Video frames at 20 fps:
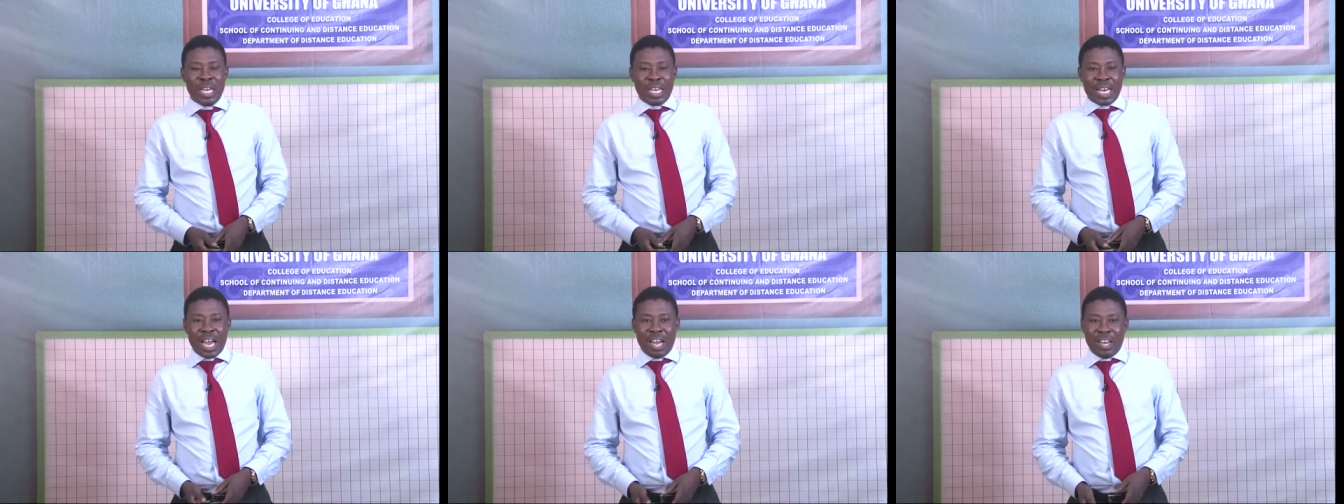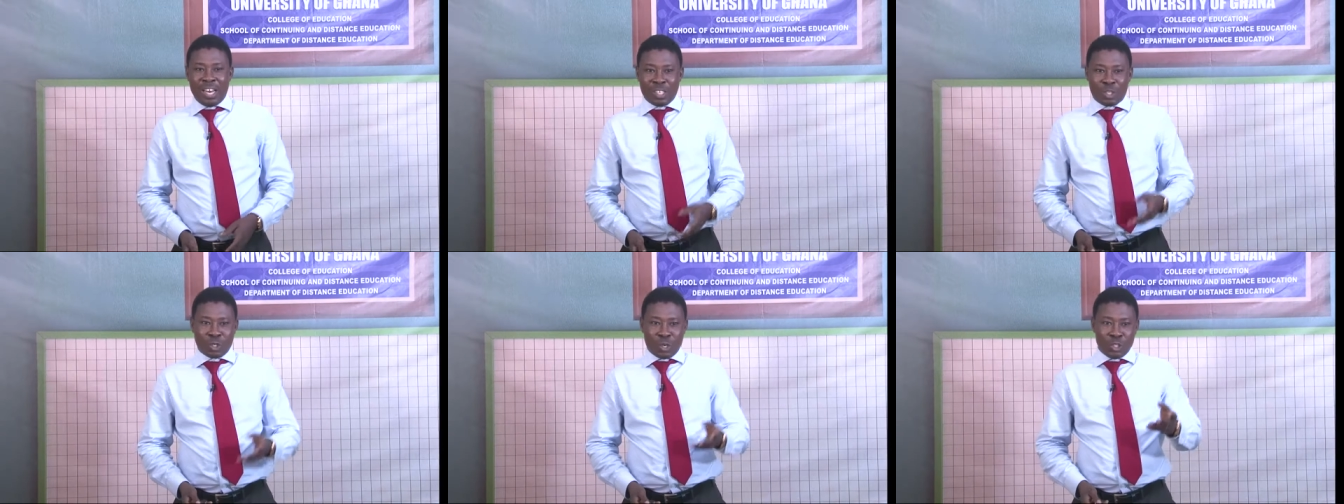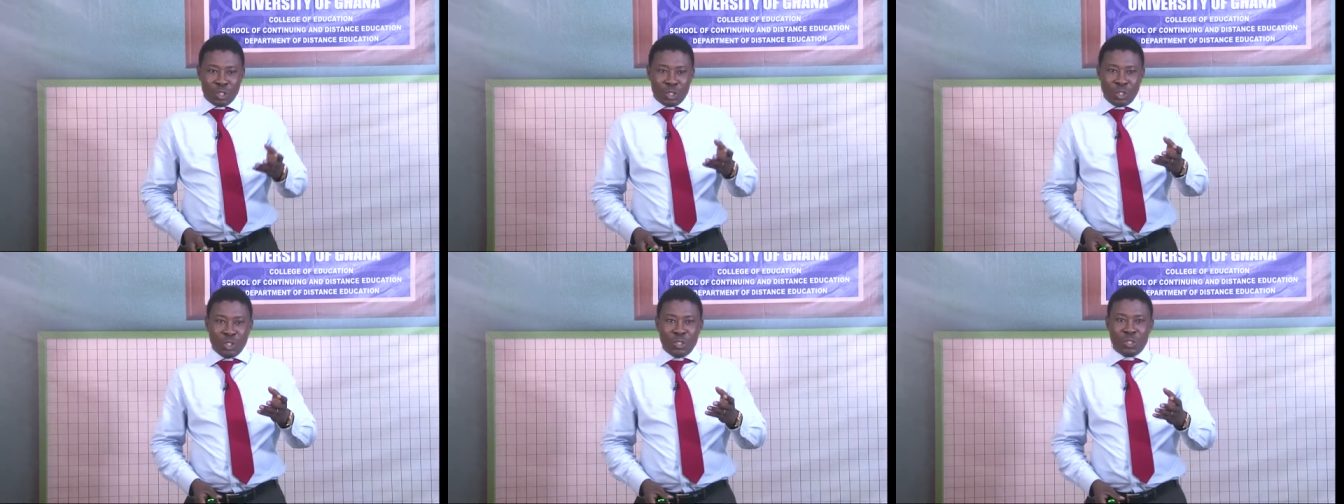Now let's
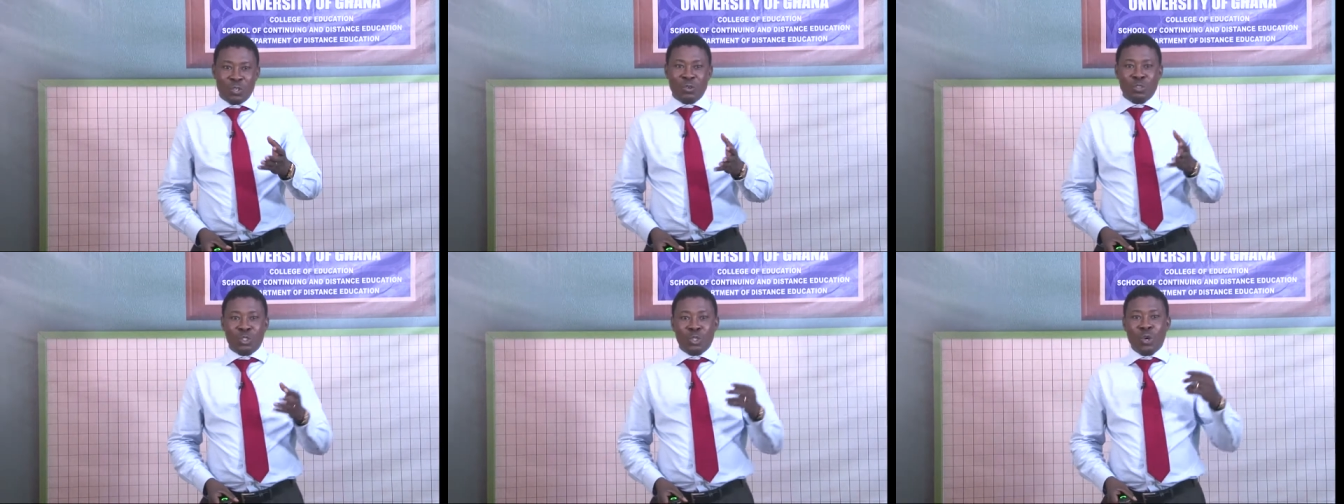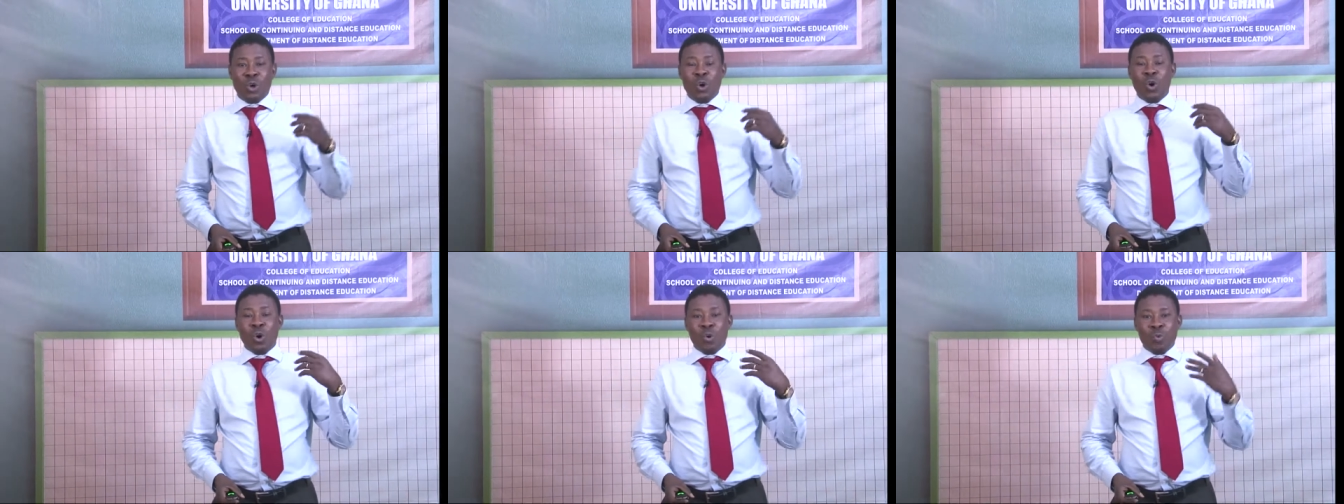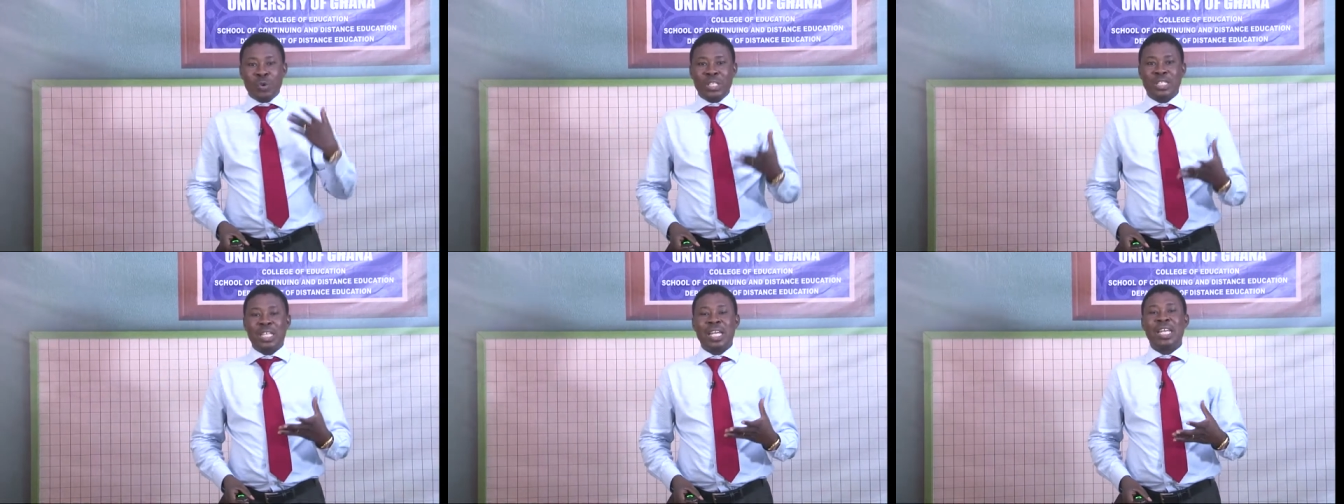continue. So
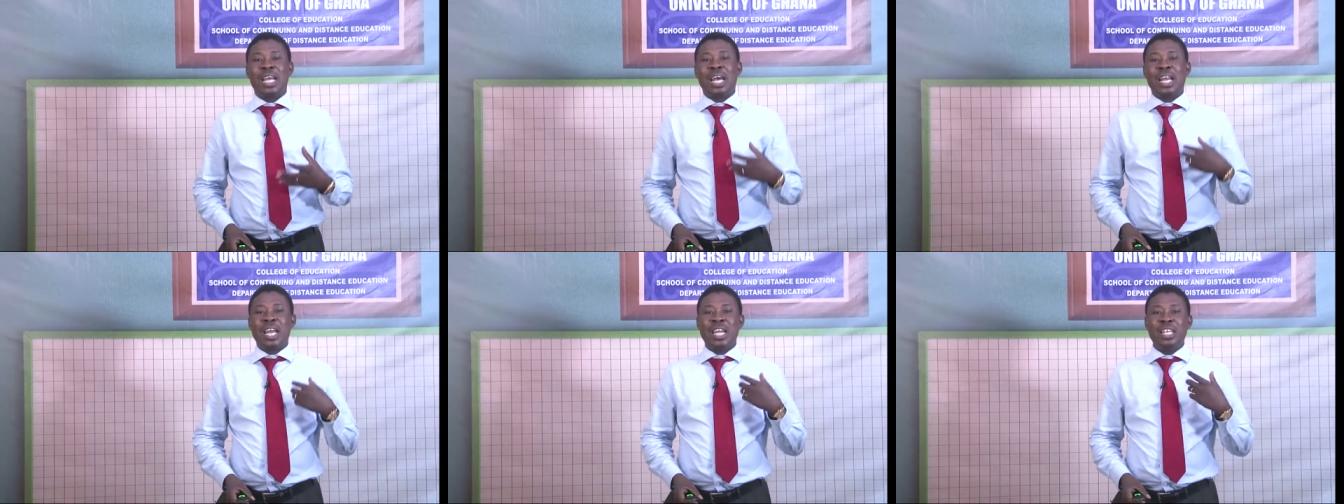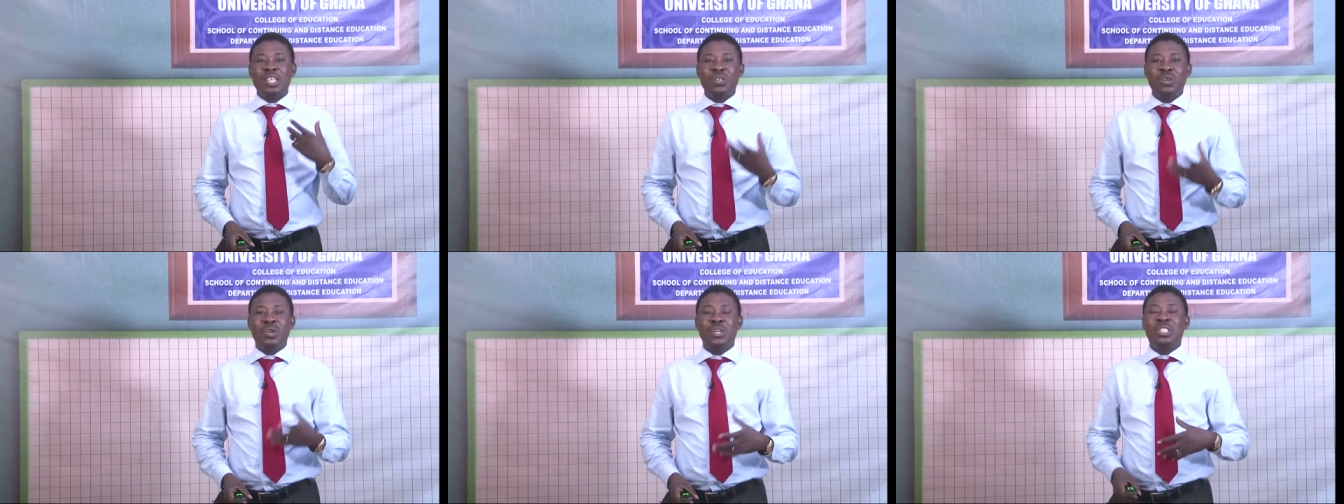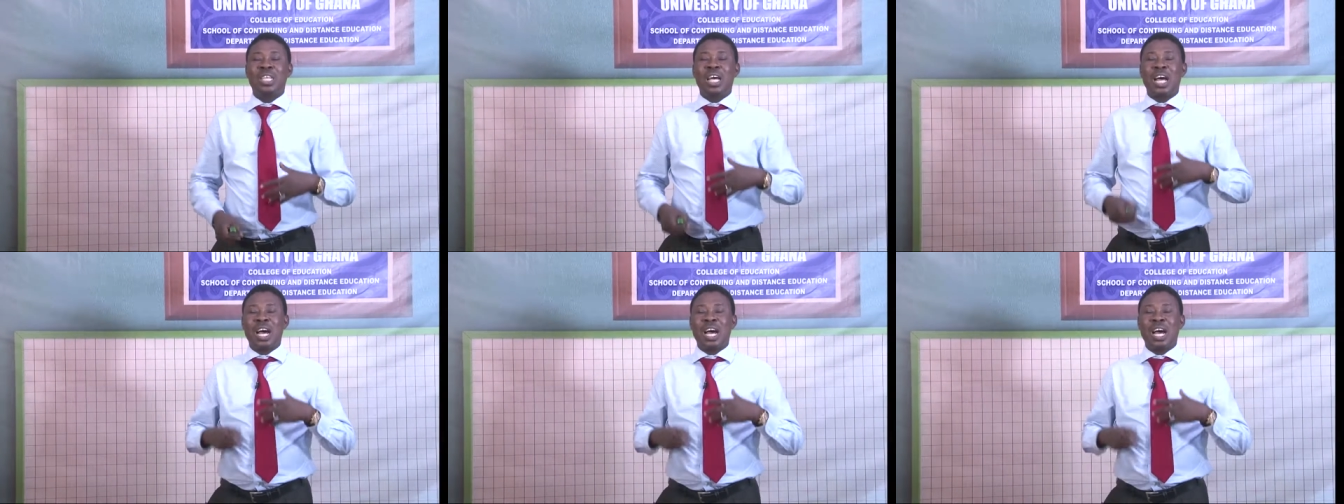we say that NGOs